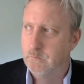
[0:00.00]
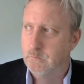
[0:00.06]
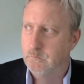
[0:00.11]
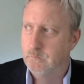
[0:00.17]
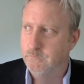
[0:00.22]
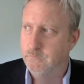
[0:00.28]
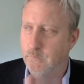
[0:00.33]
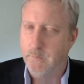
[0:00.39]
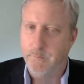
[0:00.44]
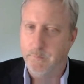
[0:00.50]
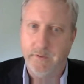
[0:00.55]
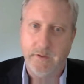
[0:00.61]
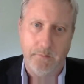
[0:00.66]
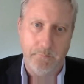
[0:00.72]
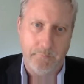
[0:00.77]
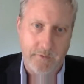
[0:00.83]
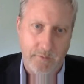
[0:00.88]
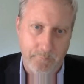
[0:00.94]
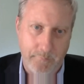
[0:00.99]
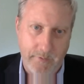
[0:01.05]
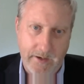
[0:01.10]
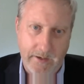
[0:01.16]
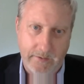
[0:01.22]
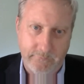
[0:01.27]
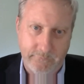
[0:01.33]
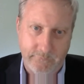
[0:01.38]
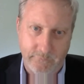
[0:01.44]
So let me come
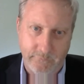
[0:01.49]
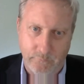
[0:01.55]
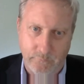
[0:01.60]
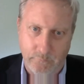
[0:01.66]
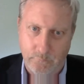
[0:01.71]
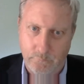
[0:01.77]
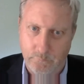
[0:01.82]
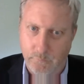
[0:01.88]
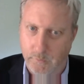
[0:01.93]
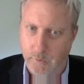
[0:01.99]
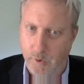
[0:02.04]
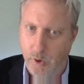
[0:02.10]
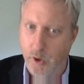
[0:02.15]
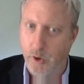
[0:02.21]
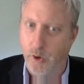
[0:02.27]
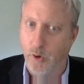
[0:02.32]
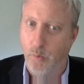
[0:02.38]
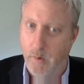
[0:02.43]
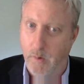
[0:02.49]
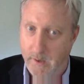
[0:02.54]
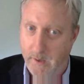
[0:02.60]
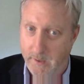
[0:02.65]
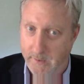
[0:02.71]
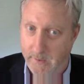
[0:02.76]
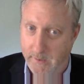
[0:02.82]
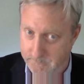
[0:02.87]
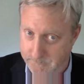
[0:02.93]
back to
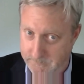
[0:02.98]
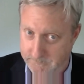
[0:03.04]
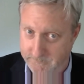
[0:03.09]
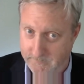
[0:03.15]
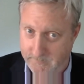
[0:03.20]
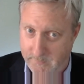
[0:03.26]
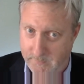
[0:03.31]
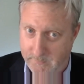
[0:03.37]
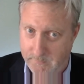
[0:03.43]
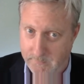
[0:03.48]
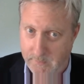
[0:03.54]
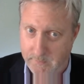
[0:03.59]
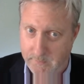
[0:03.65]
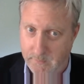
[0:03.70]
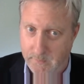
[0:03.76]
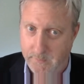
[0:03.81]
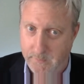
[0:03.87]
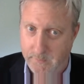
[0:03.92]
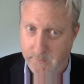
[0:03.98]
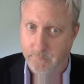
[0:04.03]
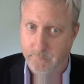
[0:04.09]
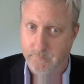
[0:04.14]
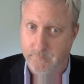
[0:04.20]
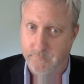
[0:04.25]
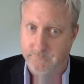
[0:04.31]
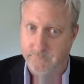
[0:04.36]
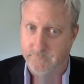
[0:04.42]
ROI, because I know
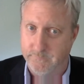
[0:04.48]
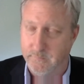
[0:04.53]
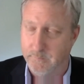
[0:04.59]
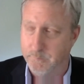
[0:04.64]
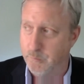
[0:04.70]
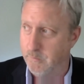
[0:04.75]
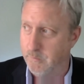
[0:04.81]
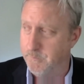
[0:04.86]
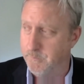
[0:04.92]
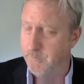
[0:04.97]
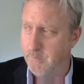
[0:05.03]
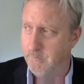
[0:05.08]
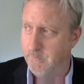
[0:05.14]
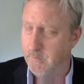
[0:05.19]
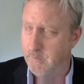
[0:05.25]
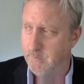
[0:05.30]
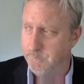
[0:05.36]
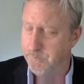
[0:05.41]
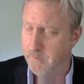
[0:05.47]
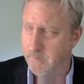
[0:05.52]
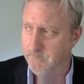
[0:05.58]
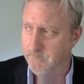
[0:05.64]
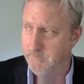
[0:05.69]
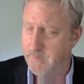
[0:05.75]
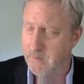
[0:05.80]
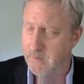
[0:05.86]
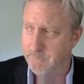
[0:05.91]
this is an important part of
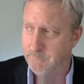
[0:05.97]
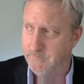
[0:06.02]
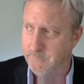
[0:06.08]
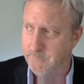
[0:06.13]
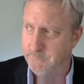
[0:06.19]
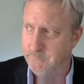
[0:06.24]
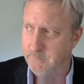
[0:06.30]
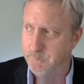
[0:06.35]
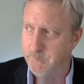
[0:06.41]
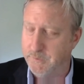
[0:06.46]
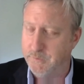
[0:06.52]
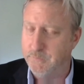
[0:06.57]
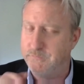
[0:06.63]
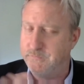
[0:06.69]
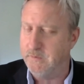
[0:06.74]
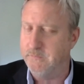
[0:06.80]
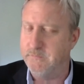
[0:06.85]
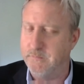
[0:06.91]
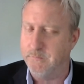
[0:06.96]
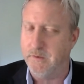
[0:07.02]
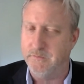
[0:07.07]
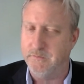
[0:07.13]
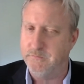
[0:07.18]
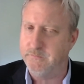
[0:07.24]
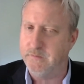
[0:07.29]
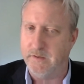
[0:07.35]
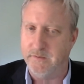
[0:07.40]
the conversation, but you said something
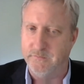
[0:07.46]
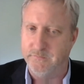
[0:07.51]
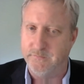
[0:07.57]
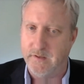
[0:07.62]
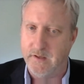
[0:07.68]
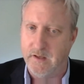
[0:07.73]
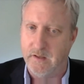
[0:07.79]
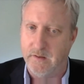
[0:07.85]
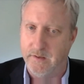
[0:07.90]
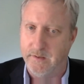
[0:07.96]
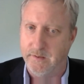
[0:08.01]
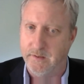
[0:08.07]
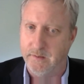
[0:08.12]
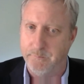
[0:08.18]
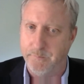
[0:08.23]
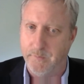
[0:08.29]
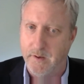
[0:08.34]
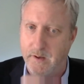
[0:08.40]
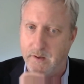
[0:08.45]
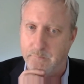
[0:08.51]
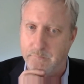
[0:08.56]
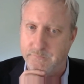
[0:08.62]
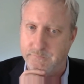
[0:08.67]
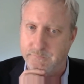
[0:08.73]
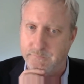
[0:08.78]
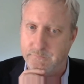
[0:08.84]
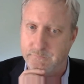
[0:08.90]
I just can't let it get by,
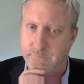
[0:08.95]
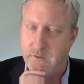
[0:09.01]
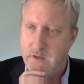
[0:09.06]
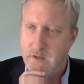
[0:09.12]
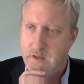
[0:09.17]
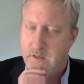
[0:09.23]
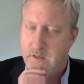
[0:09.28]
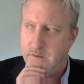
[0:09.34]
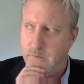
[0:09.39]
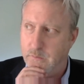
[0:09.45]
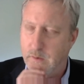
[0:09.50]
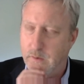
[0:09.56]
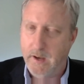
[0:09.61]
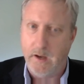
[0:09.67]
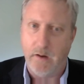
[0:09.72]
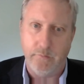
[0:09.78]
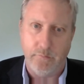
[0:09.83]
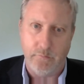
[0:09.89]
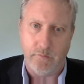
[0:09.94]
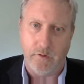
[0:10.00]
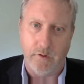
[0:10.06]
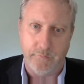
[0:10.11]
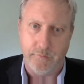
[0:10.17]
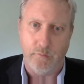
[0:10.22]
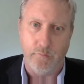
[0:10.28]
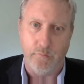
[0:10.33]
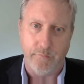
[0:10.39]
which is, how
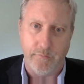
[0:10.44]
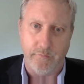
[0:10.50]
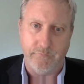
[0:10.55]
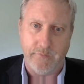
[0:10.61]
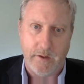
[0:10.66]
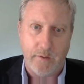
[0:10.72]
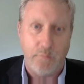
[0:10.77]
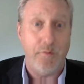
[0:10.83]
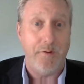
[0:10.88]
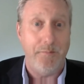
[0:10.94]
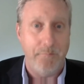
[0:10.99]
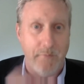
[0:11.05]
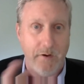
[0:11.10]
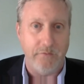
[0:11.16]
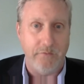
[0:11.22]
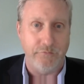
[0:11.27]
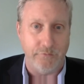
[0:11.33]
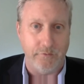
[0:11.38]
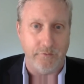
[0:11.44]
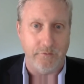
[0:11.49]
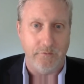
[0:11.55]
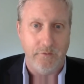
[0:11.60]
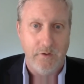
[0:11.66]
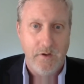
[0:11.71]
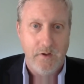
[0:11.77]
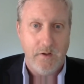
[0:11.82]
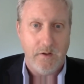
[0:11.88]
do we
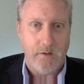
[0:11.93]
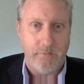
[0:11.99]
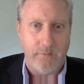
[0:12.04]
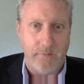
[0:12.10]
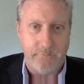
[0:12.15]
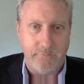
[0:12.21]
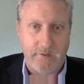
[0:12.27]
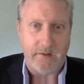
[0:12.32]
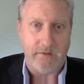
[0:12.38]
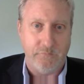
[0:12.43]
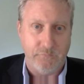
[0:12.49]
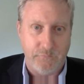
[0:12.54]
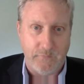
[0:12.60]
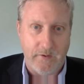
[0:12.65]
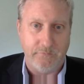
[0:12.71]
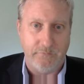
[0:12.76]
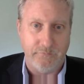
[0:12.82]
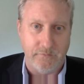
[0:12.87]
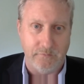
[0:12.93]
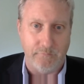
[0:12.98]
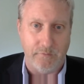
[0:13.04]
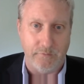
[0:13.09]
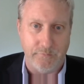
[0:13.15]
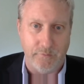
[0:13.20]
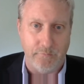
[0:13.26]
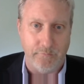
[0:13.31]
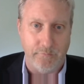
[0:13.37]
measure the satisfaction of our
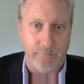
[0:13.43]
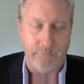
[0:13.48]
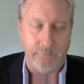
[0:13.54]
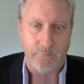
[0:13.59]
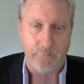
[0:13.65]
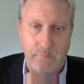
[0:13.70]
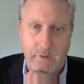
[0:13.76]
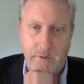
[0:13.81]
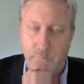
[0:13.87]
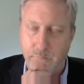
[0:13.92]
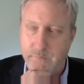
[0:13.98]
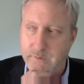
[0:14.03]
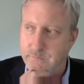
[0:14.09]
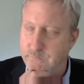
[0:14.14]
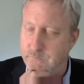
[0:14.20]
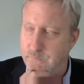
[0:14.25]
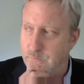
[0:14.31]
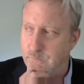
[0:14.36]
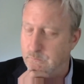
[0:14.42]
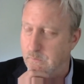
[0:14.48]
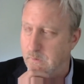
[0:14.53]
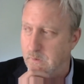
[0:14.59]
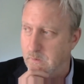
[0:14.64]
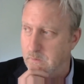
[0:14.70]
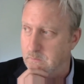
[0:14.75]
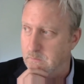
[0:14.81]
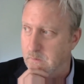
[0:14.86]
donors? And we do
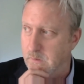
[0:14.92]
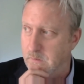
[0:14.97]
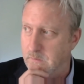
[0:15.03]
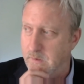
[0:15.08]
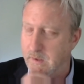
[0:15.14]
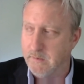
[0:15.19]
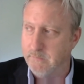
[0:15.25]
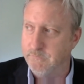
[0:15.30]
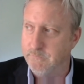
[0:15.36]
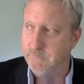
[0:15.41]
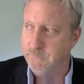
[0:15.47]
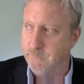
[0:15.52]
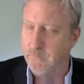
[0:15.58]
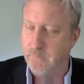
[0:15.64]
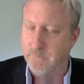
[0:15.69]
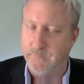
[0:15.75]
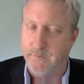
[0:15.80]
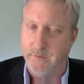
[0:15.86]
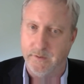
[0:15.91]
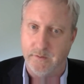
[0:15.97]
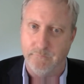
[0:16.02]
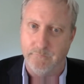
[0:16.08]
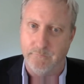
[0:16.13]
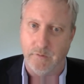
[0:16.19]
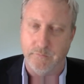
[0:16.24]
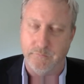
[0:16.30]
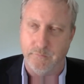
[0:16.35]
a lot of surveying of
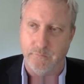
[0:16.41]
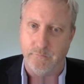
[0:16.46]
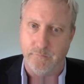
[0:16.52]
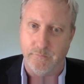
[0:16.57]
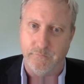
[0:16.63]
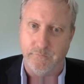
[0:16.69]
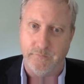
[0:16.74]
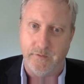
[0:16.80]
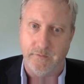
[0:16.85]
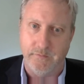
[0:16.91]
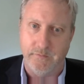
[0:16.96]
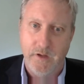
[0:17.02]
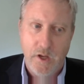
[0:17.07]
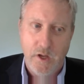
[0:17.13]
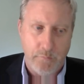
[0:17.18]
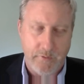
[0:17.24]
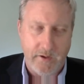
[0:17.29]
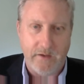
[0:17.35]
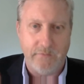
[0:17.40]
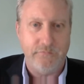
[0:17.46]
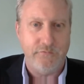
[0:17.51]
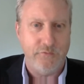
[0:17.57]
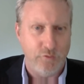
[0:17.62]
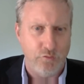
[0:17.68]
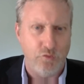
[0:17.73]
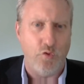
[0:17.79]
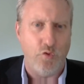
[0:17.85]
our donors, and we ask
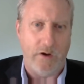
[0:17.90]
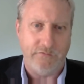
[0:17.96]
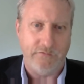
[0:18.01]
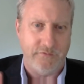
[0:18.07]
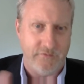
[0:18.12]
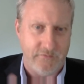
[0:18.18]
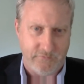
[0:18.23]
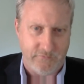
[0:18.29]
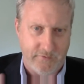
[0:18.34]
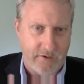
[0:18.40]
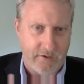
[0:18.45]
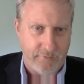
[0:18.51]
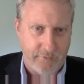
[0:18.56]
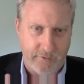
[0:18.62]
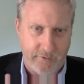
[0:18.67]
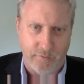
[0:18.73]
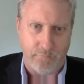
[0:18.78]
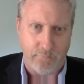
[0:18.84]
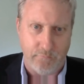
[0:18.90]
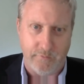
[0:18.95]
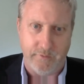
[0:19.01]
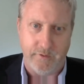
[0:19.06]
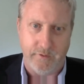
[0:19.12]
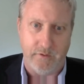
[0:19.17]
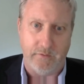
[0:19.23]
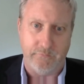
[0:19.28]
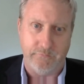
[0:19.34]
two questions that I think are really
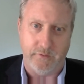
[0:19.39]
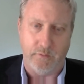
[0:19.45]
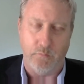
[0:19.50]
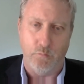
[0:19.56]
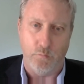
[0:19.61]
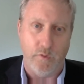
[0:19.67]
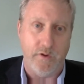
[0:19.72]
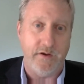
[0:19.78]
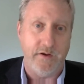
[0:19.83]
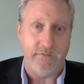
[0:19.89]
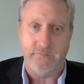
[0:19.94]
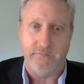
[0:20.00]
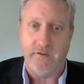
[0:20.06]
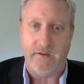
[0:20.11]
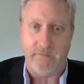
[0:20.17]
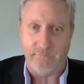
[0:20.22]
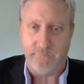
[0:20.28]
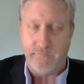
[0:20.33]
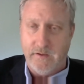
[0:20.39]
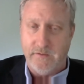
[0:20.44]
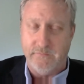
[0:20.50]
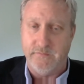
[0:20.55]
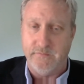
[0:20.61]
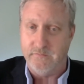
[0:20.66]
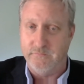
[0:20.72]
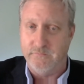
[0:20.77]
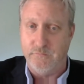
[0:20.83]
interesting. One is, has
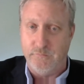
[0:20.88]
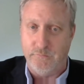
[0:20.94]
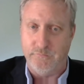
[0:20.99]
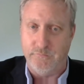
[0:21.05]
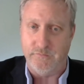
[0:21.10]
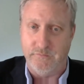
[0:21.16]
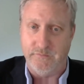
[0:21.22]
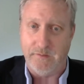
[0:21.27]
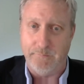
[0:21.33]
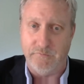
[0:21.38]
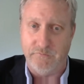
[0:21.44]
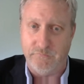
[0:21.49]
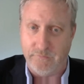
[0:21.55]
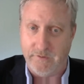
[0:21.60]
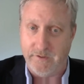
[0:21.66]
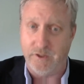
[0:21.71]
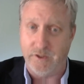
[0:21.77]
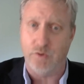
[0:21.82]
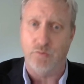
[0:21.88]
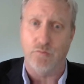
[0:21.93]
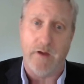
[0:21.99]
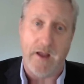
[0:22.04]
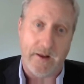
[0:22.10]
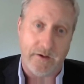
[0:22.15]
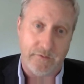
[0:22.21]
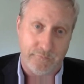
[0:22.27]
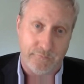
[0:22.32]
the institution demonstrated
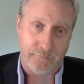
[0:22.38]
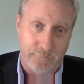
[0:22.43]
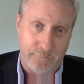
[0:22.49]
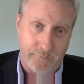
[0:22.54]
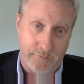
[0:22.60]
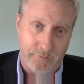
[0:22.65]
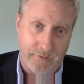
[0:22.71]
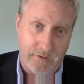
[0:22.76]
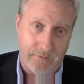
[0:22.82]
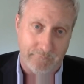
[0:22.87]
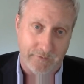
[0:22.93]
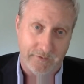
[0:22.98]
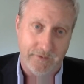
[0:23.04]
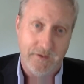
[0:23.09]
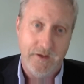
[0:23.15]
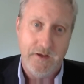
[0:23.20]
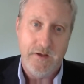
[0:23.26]
gratitude for your giving?